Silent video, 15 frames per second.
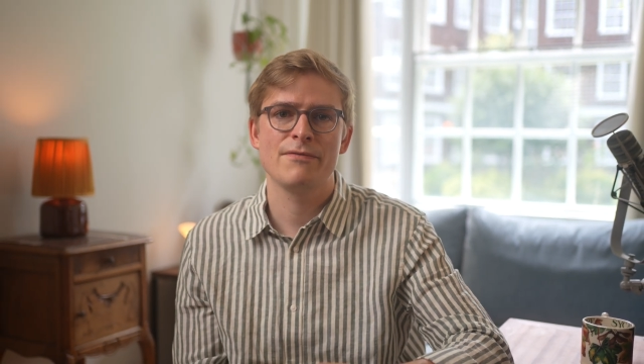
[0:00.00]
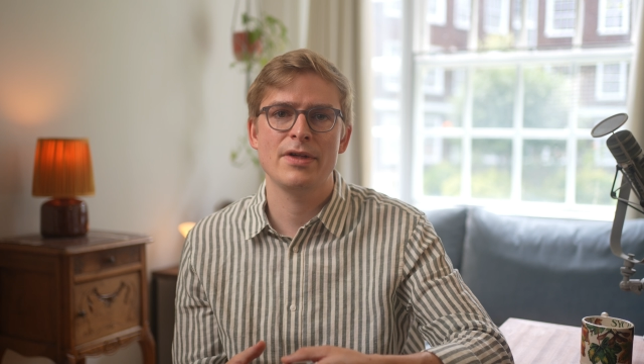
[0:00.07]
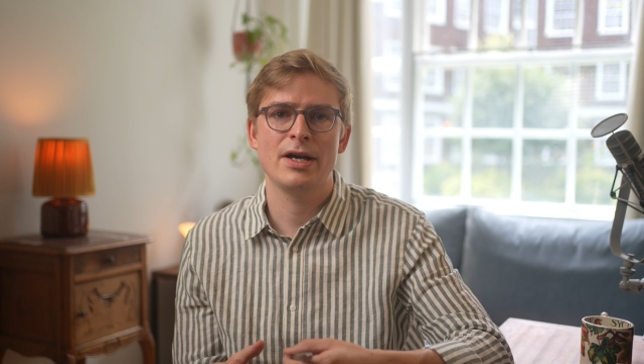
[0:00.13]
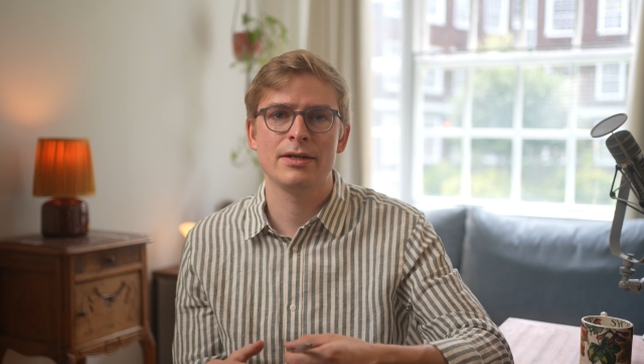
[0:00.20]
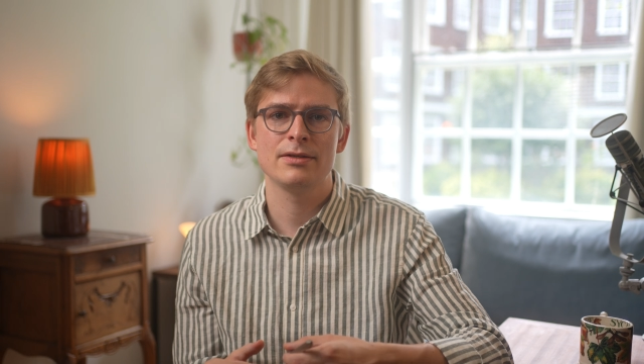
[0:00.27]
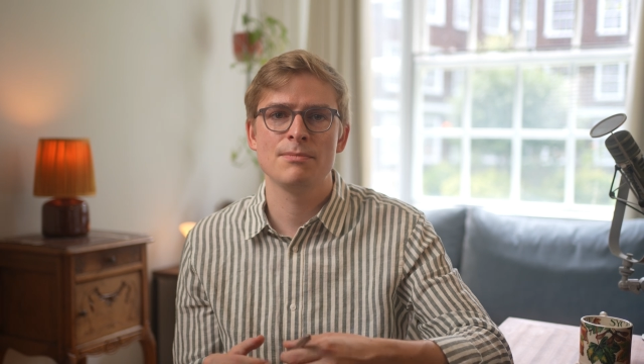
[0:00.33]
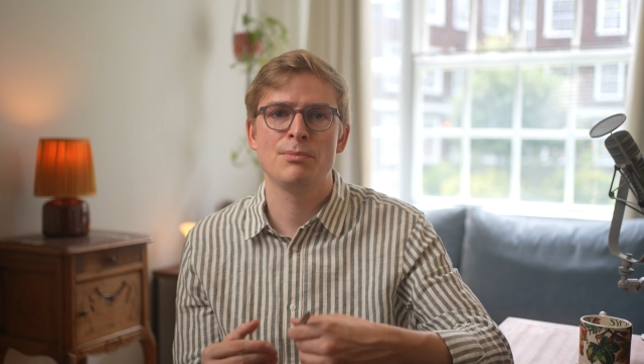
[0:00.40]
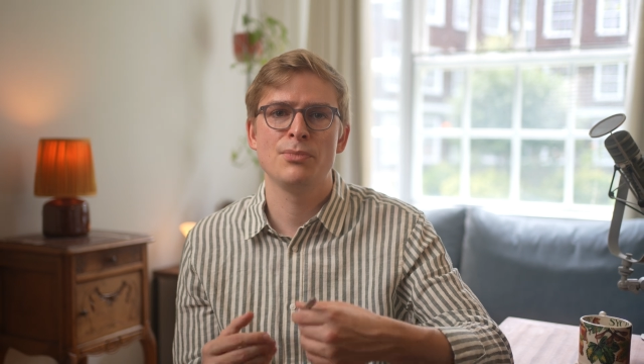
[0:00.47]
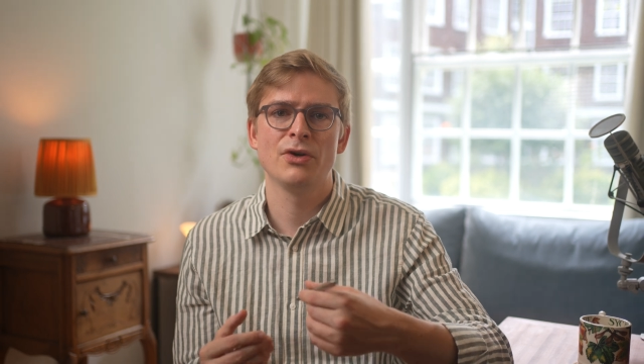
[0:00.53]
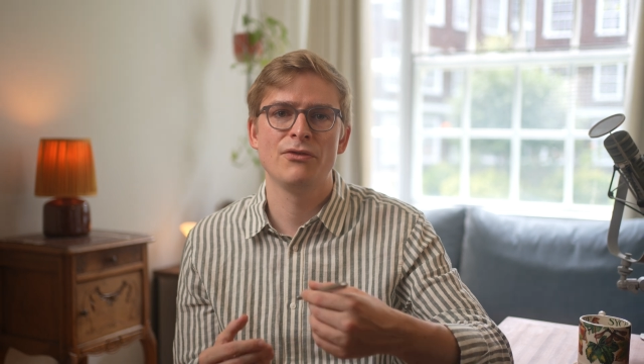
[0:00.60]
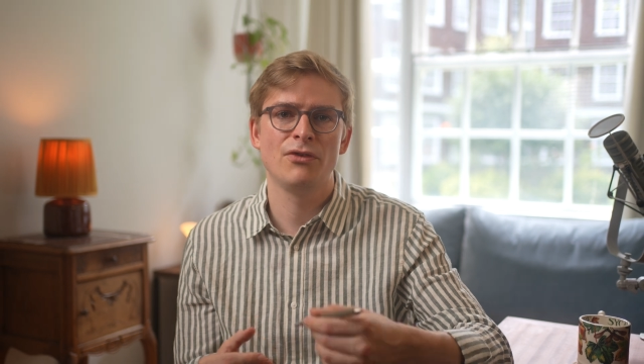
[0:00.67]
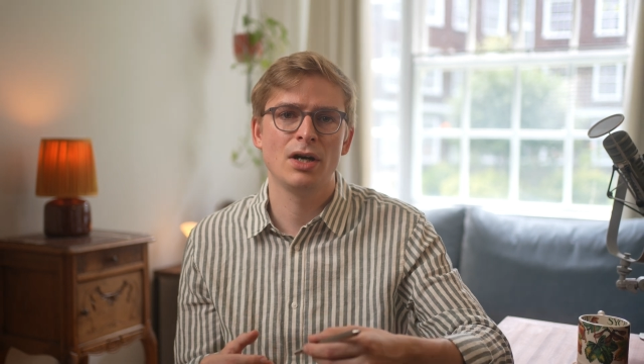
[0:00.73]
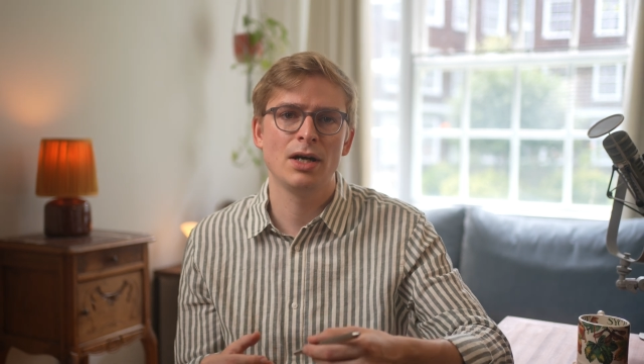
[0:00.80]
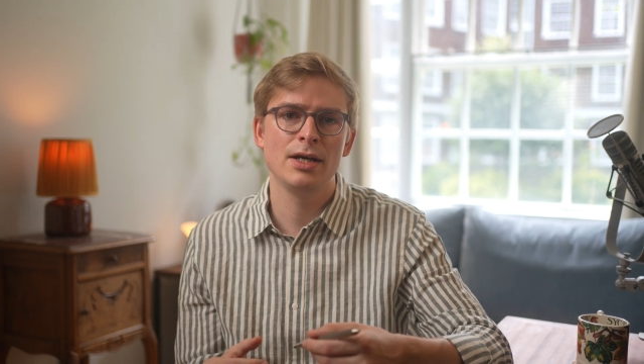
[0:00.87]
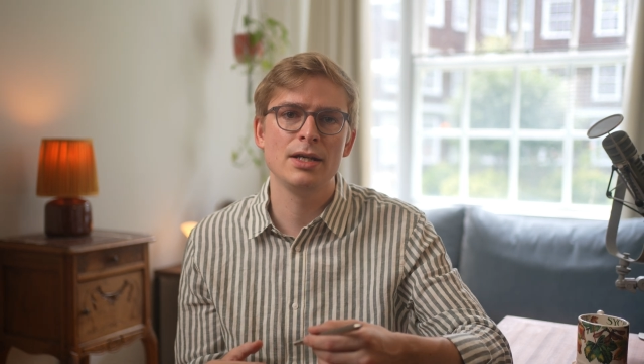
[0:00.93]
that
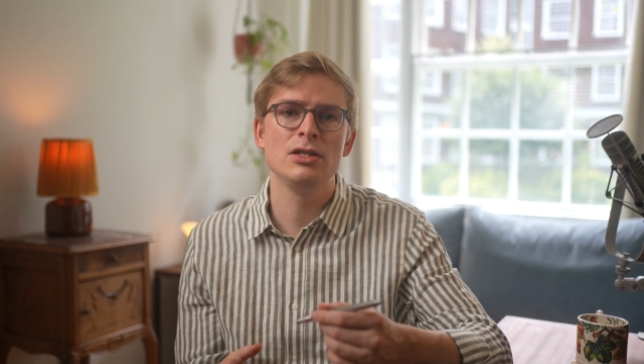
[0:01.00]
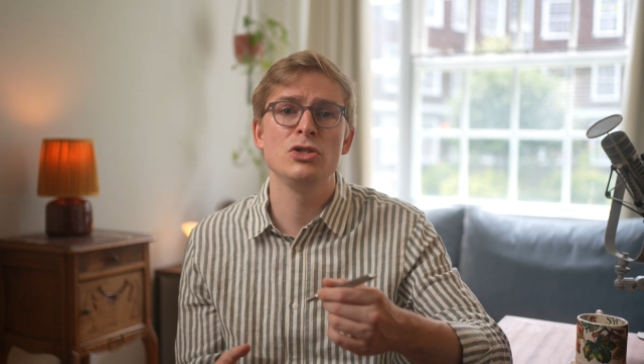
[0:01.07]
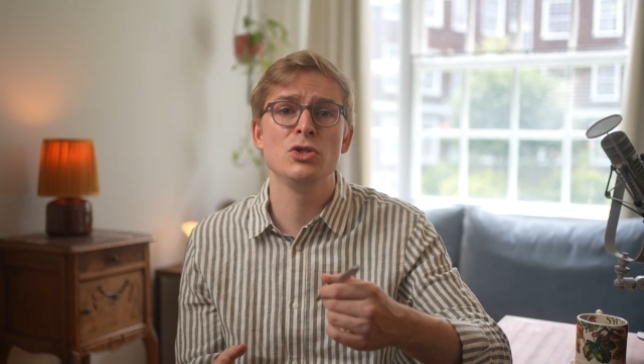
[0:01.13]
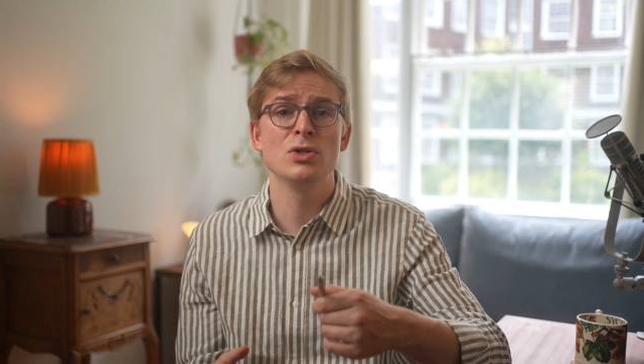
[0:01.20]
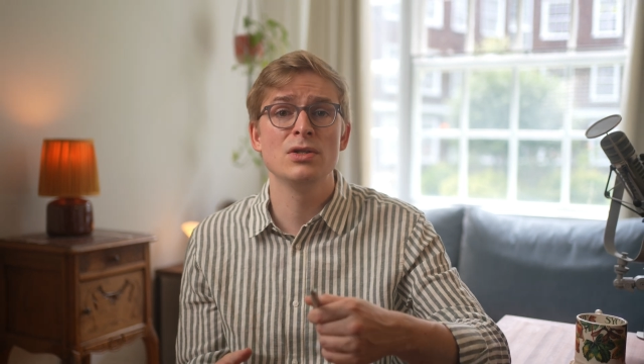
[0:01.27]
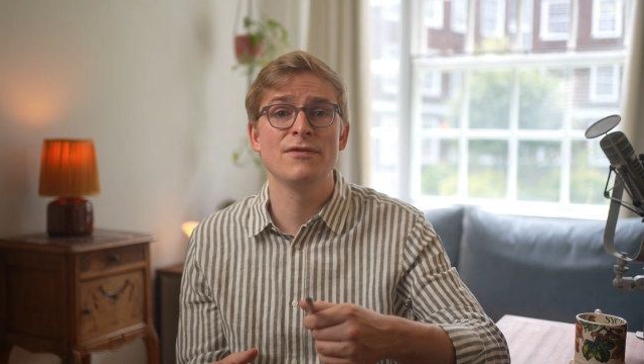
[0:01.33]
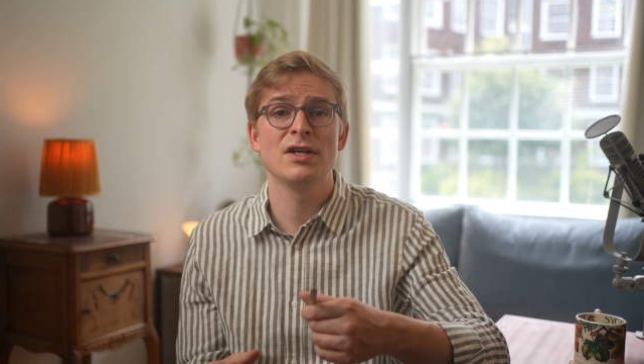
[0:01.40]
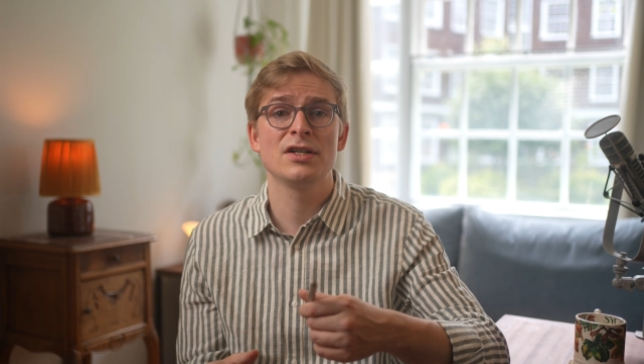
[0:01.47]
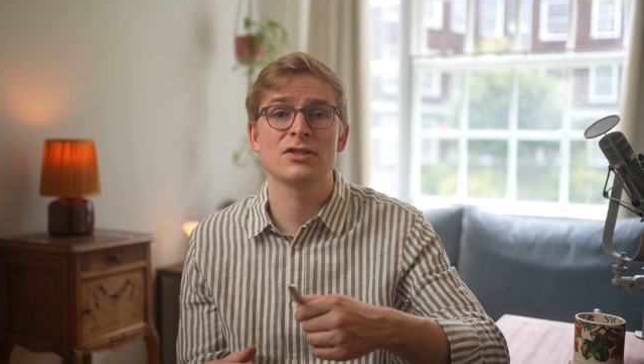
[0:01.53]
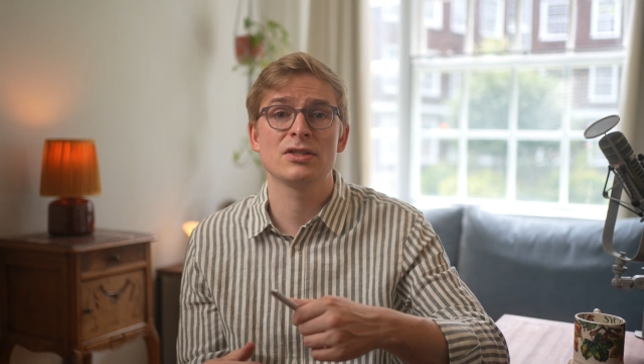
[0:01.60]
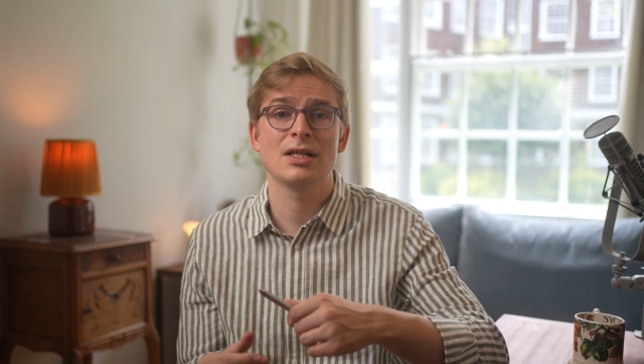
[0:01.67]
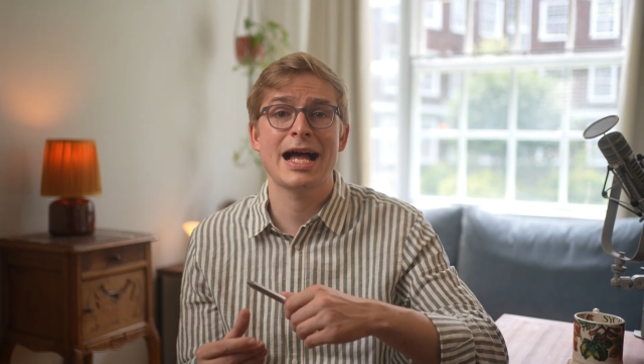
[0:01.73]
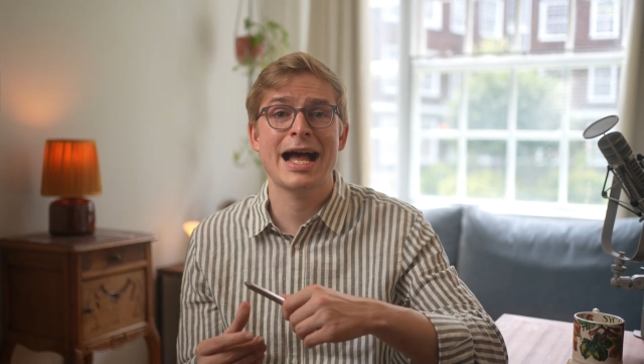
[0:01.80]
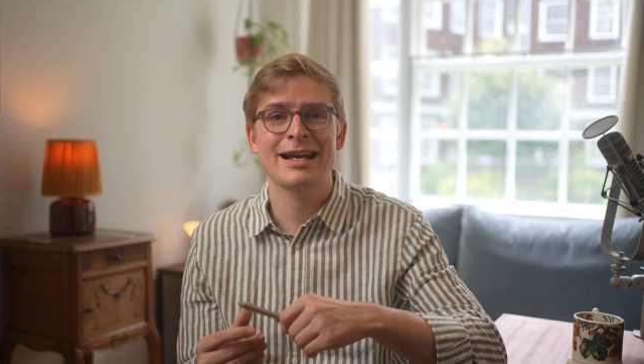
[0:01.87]
provide universal